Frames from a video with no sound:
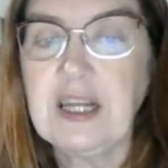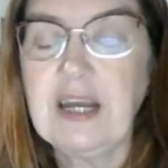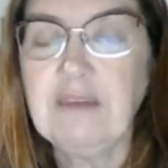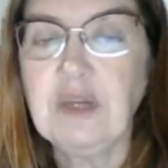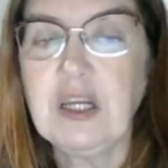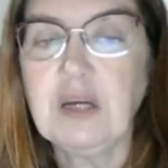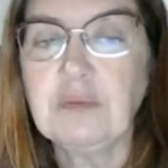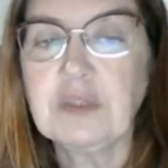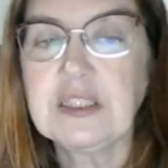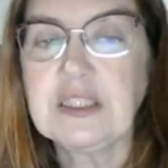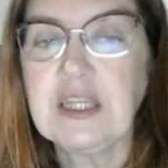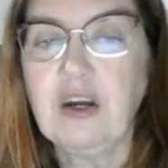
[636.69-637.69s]
And I've been able
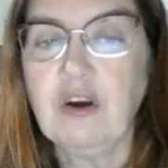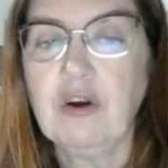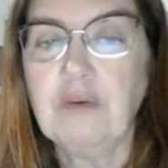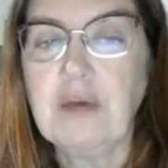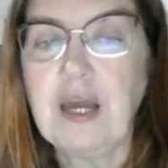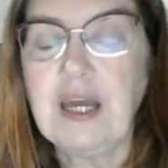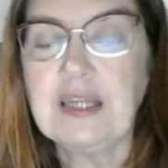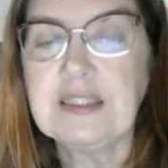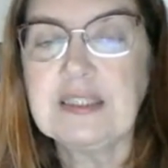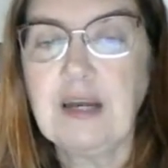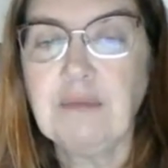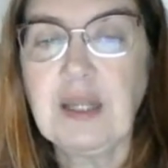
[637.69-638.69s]
to sell
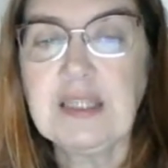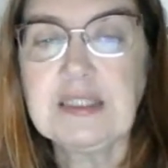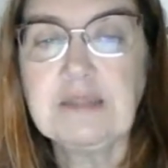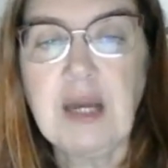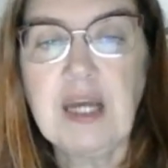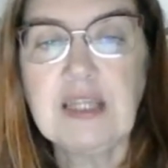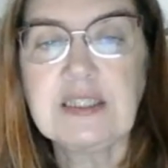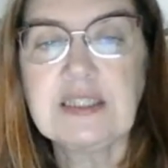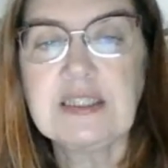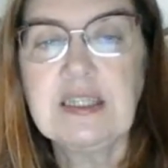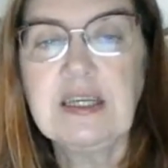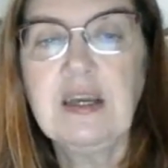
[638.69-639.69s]
as
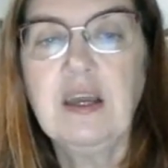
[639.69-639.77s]
placemats.